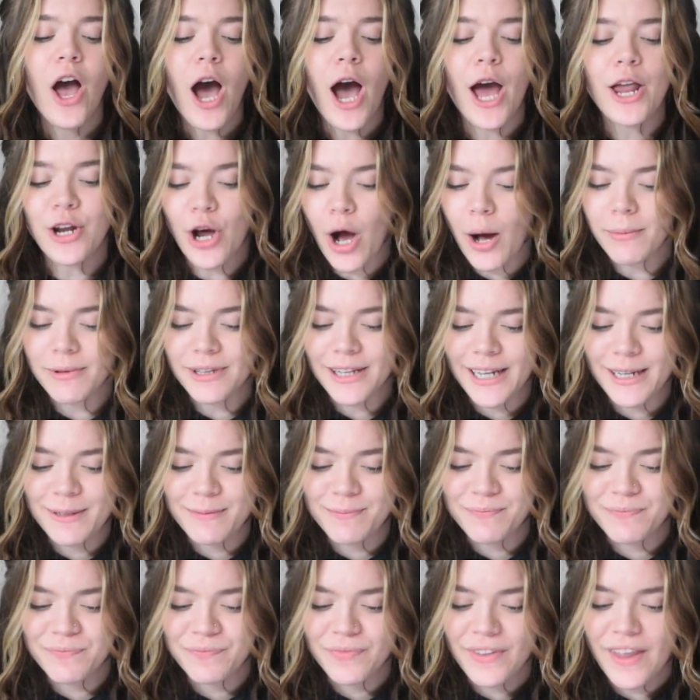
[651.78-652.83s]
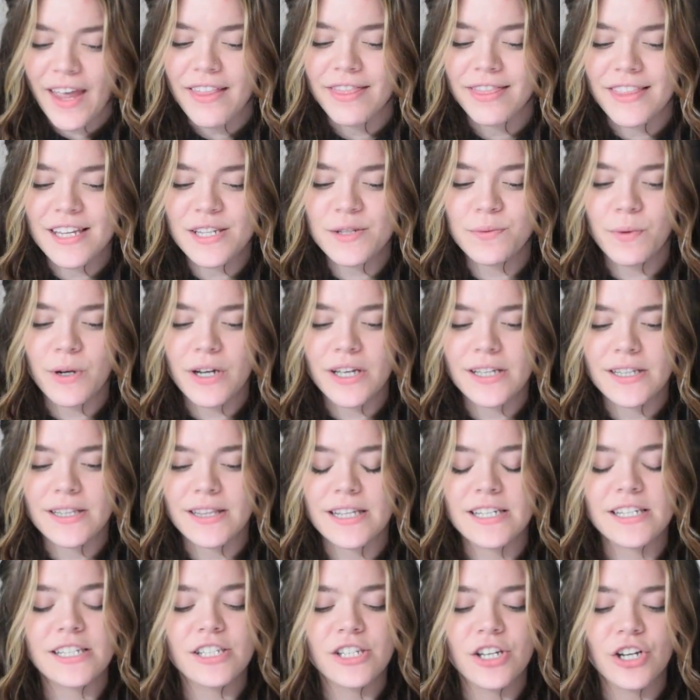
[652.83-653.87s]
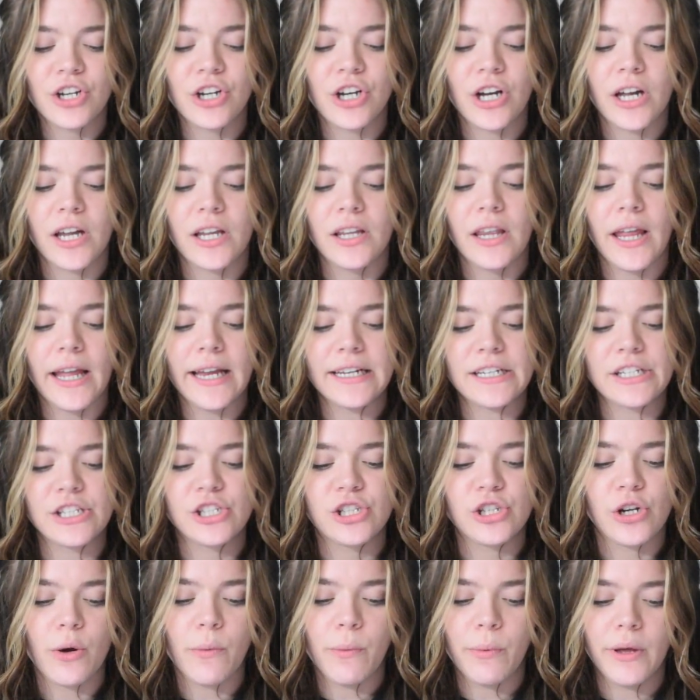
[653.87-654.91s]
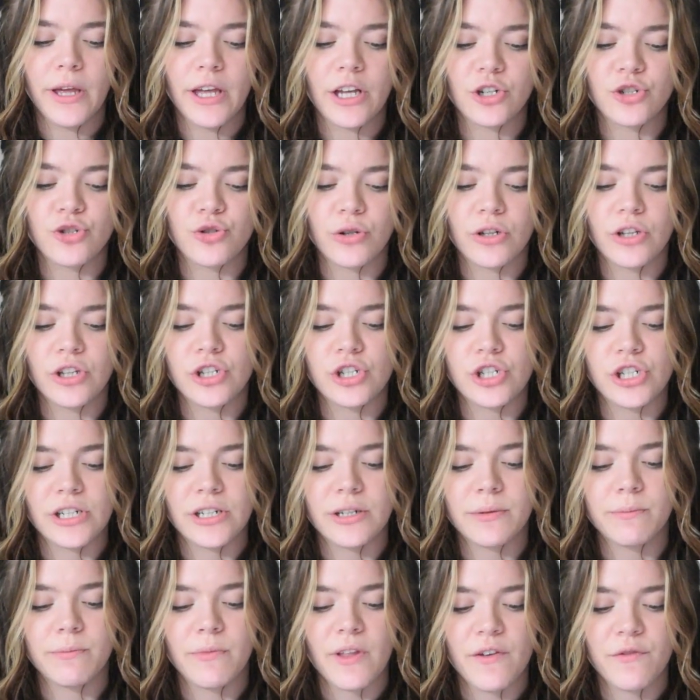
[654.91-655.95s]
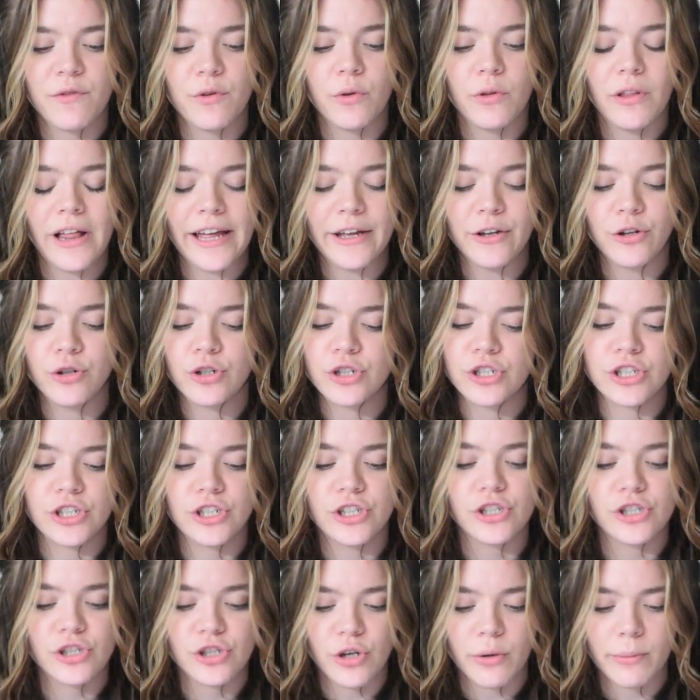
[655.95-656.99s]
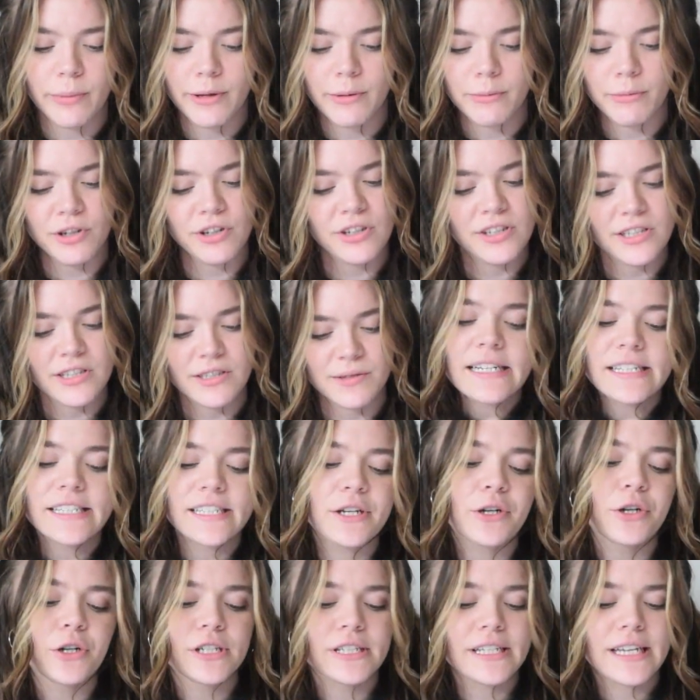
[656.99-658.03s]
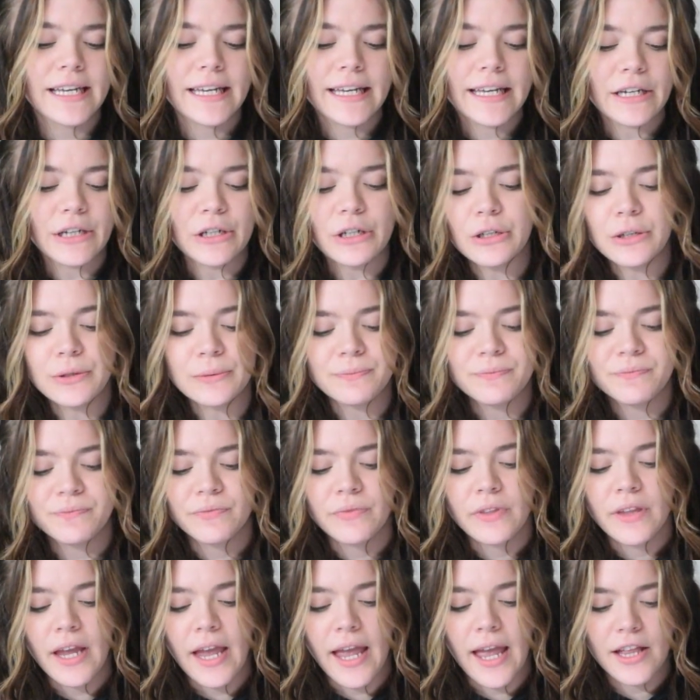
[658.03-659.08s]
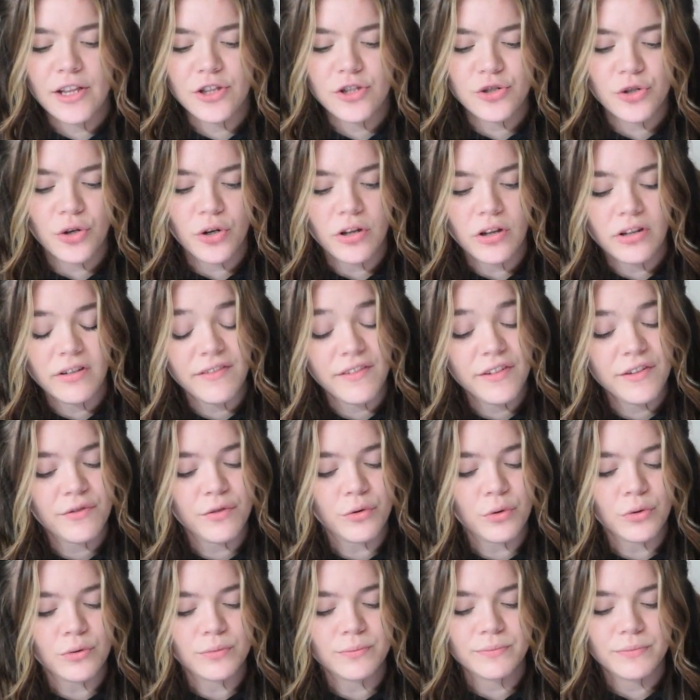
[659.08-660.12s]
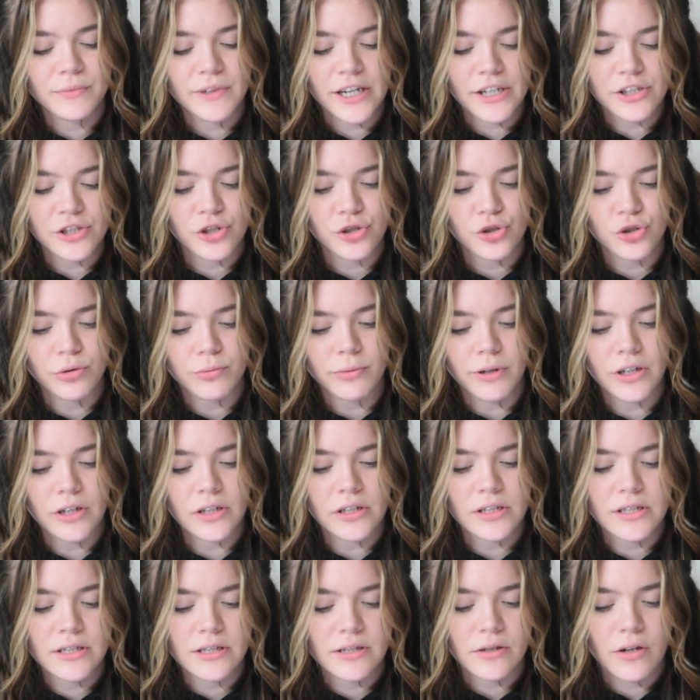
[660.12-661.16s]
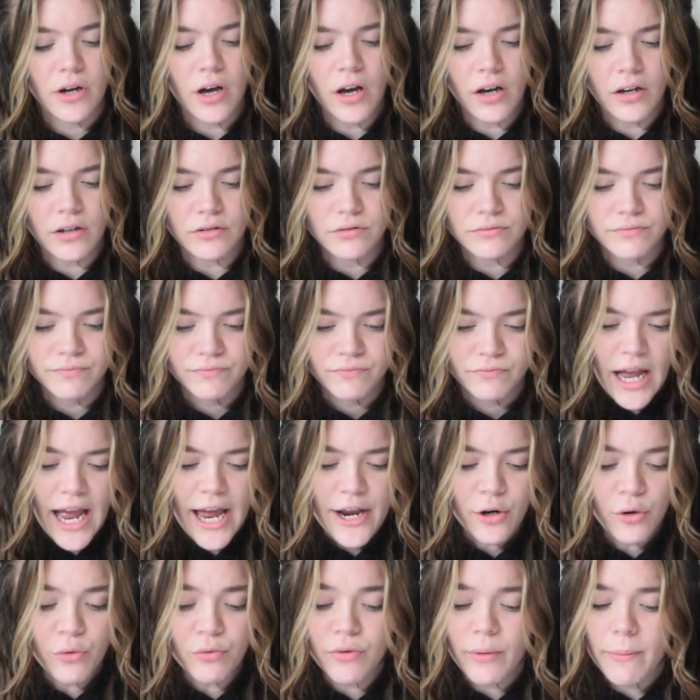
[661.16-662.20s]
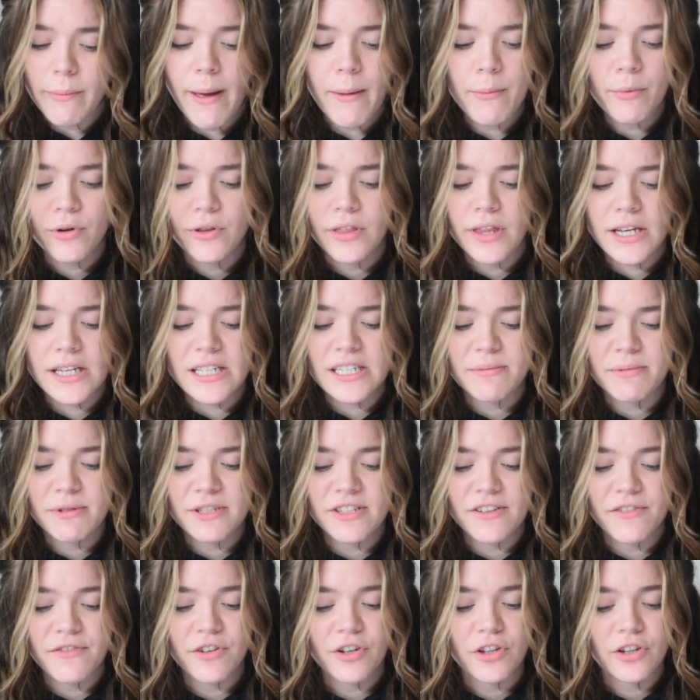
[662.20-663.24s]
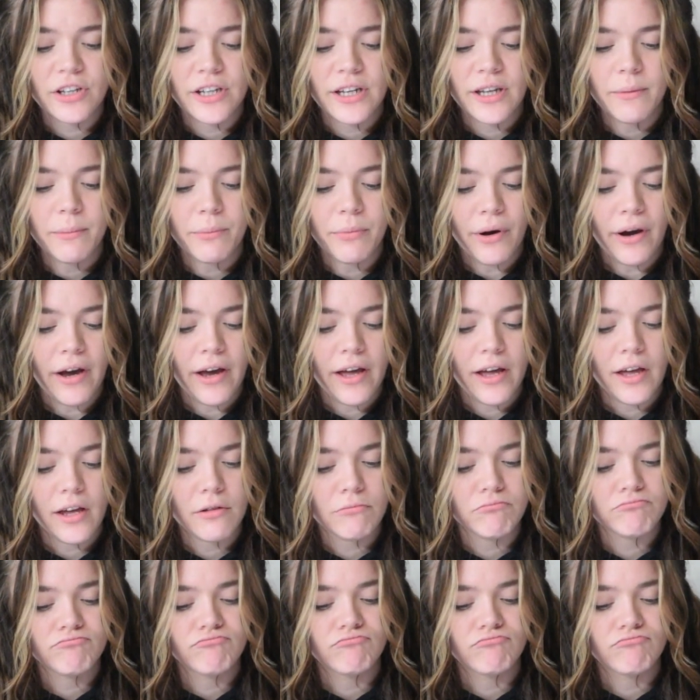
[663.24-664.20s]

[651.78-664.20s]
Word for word: Anomaly. This was this is a good like dystopian trilogy if you like Christian dystopian books. Secrets Can Kill and Circle of Evil, Nancy Drew books. Oh, I don't remember these specifically, but